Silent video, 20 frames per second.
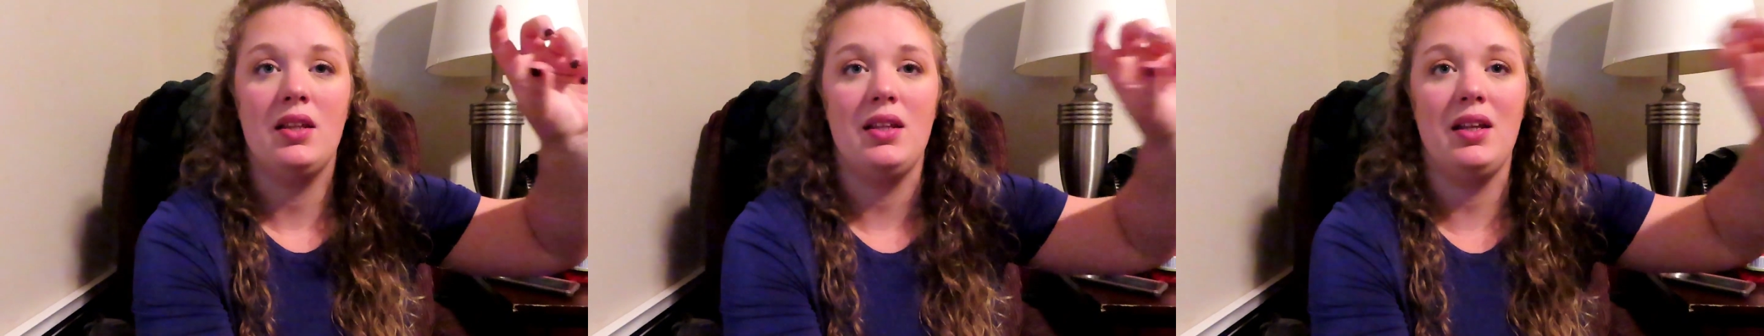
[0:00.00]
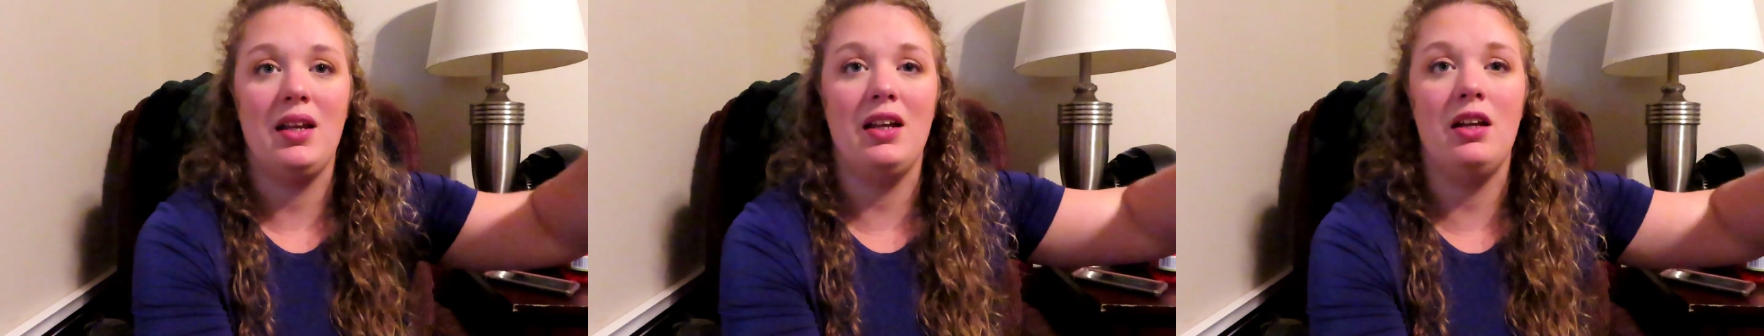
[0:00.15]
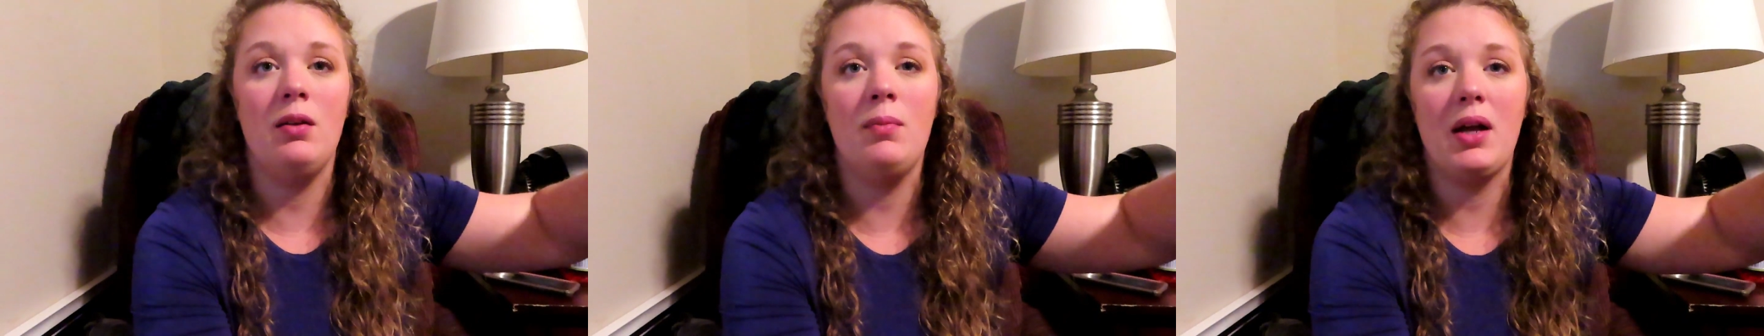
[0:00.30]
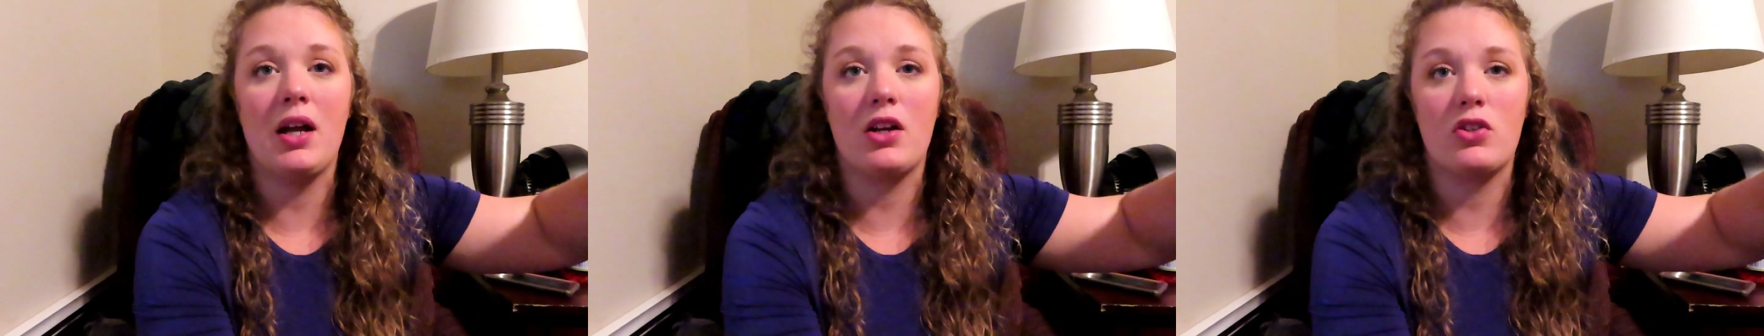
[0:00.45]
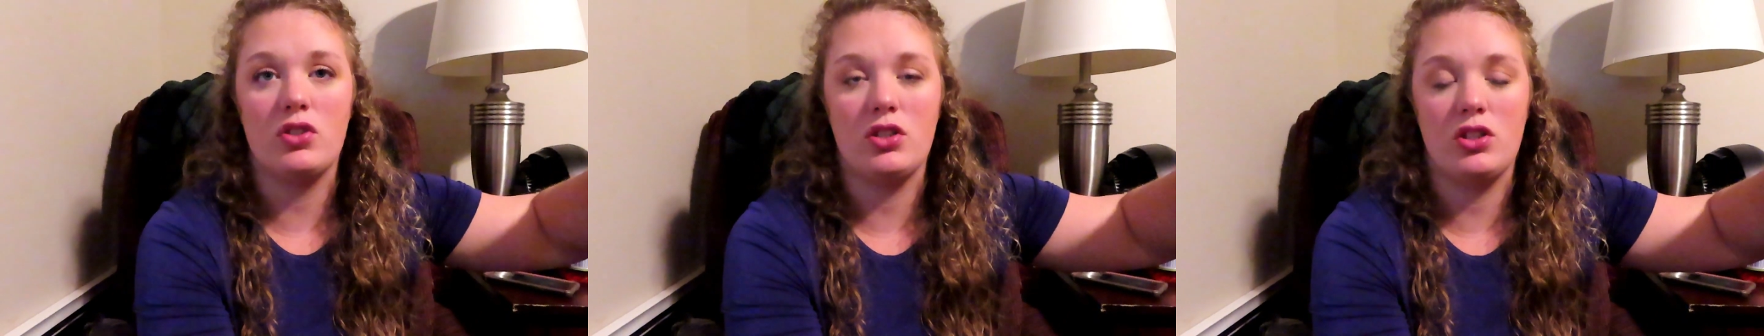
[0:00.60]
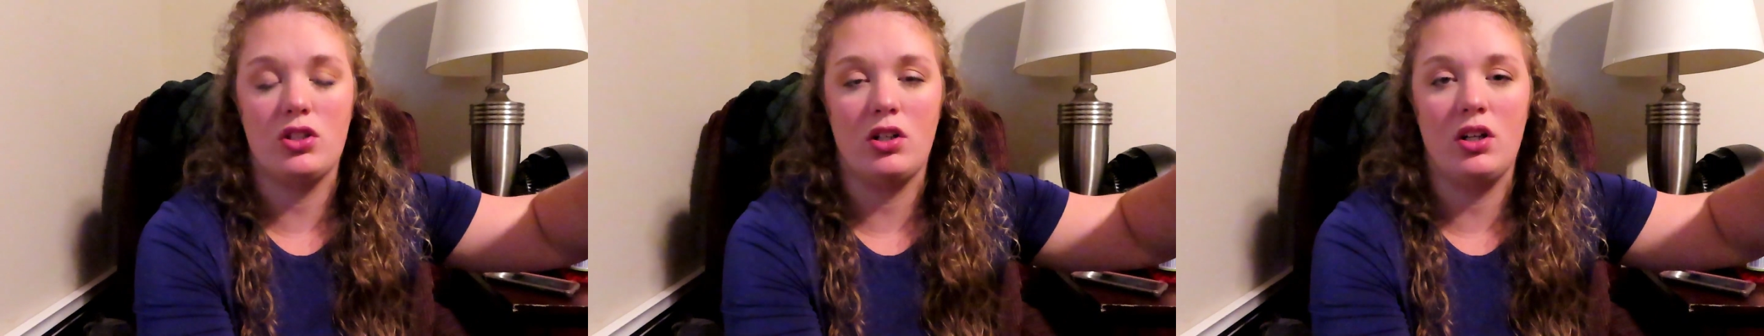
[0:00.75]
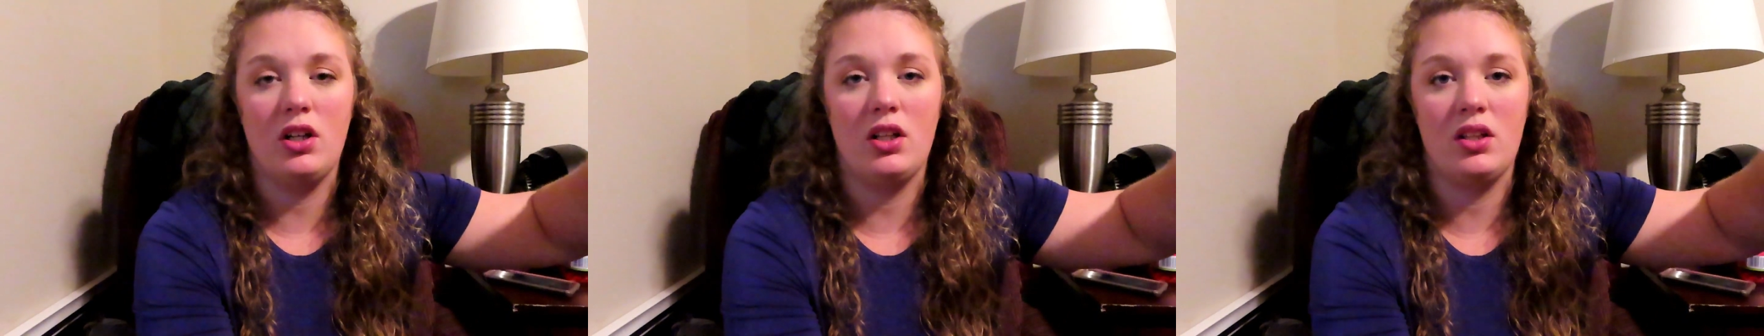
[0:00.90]
The enema actually
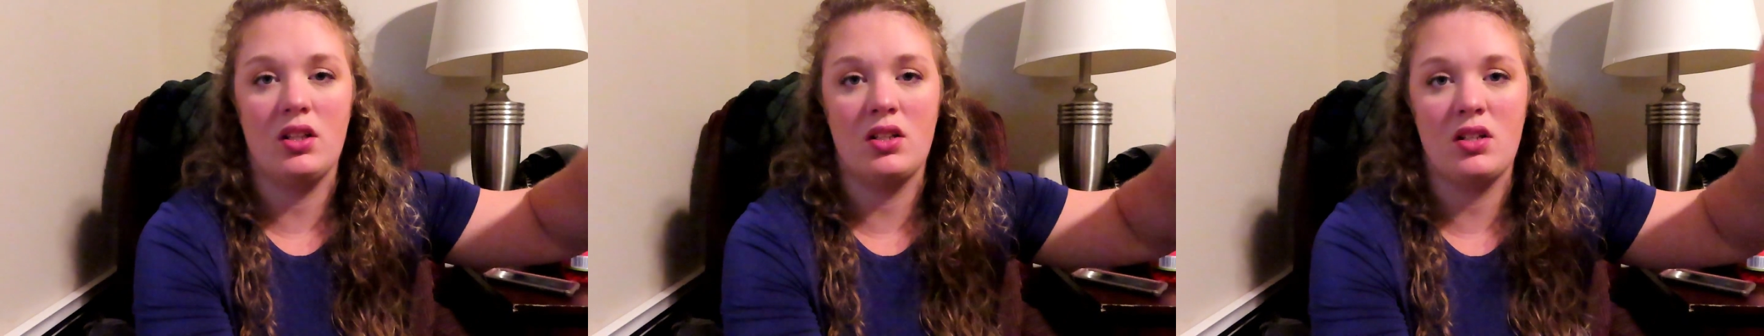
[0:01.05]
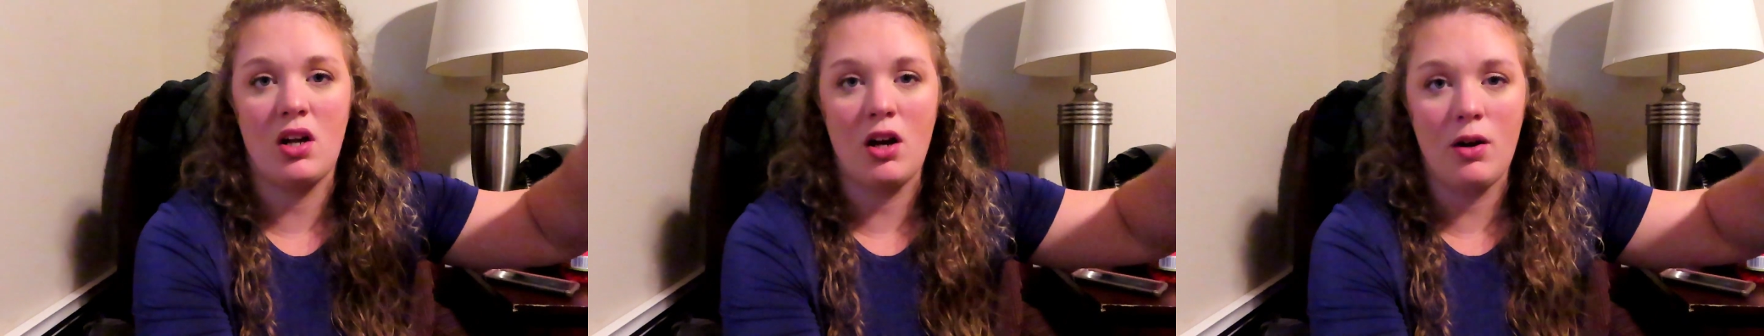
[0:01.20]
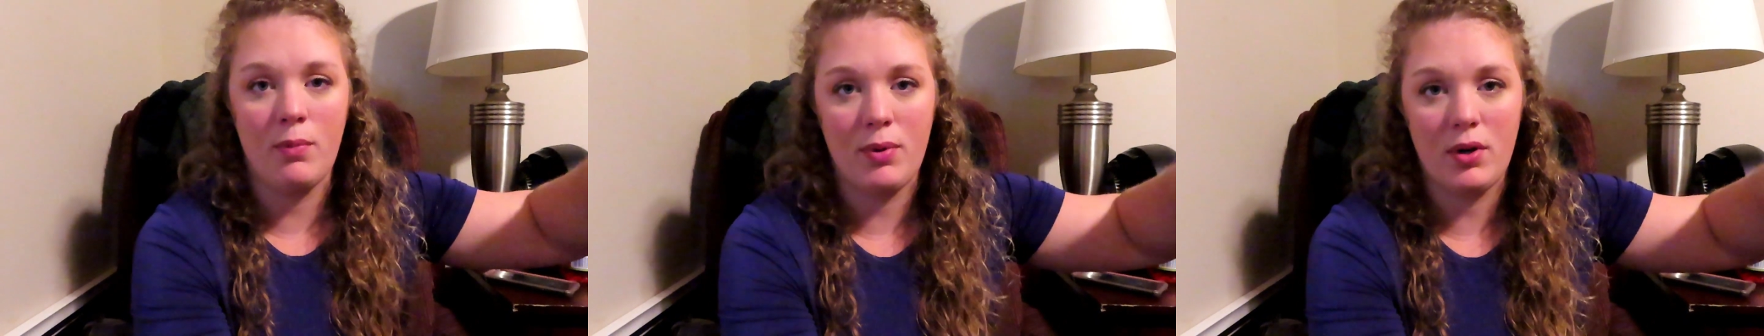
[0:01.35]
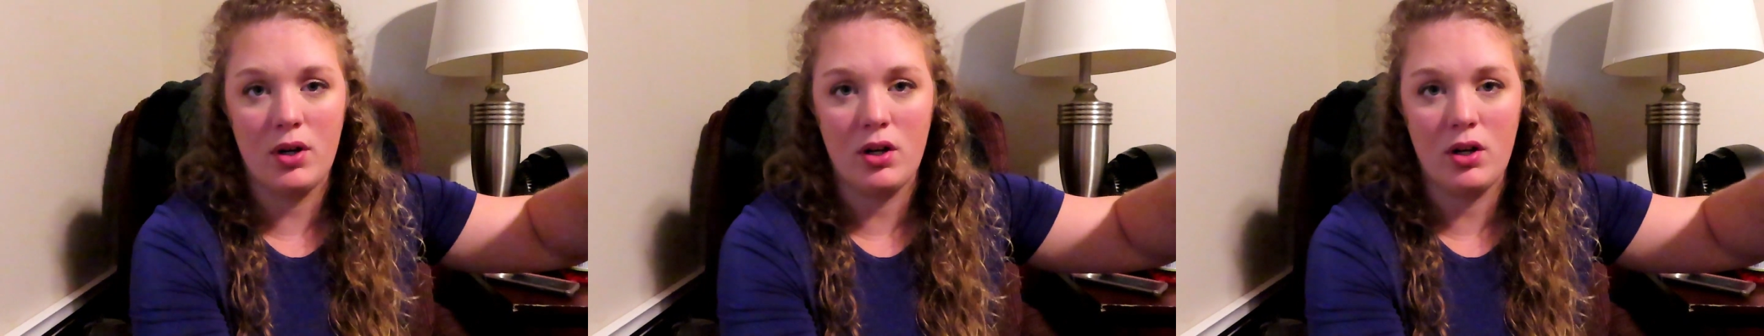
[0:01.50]
started at the top